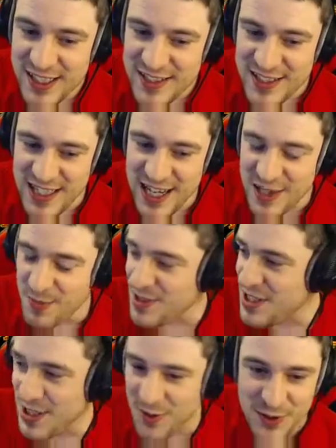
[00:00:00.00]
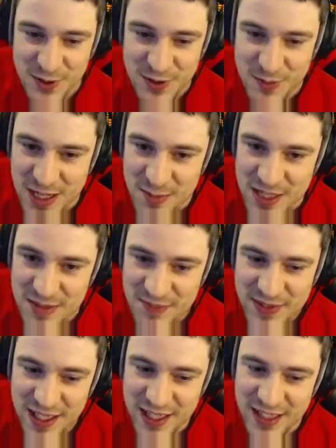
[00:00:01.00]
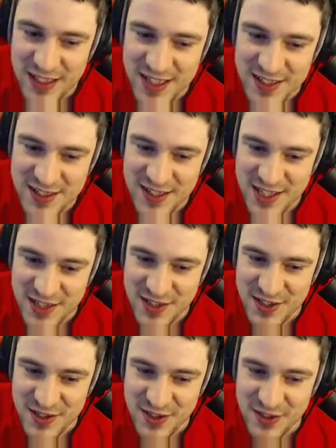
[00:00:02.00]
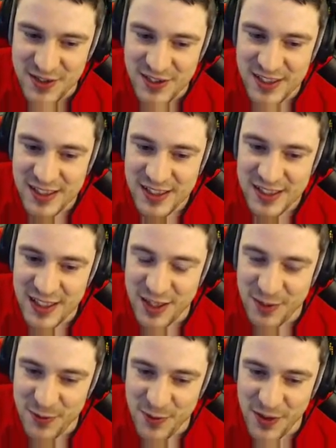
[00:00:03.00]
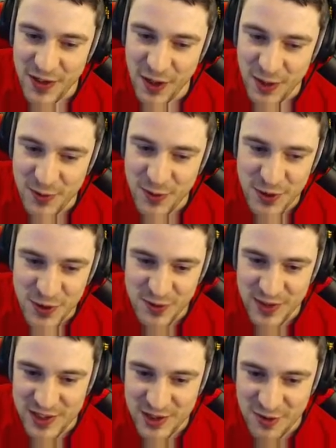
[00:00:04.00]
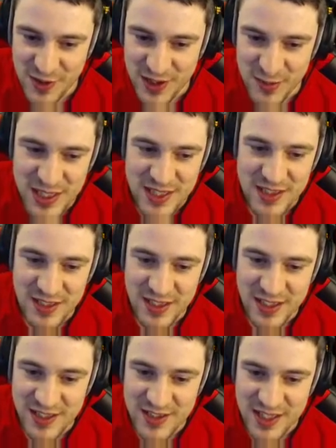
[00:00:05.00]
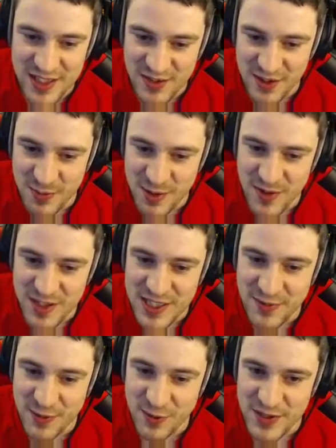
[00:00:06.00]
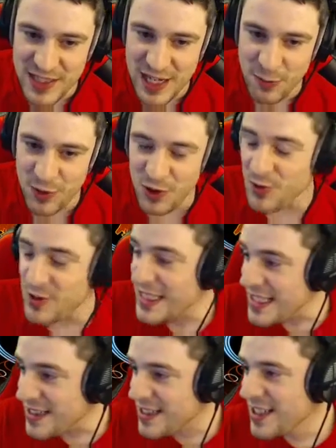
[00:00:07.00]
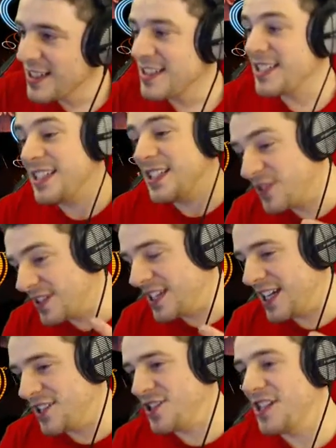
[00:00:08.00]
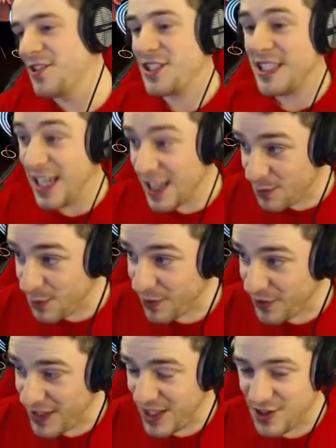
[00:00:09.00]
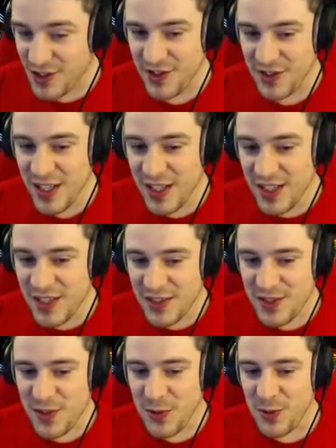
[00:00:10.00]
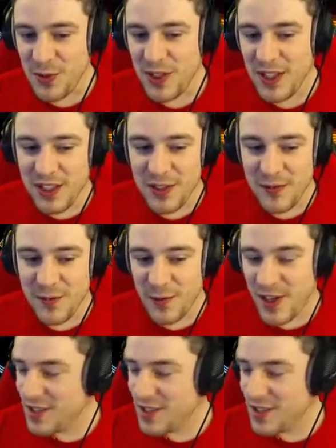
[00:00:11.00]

get the materials. Maybe that's a concern that I've got during the beta, is that it's going to be very difficult to get what you need to give to the engineers to get the modification. So for us to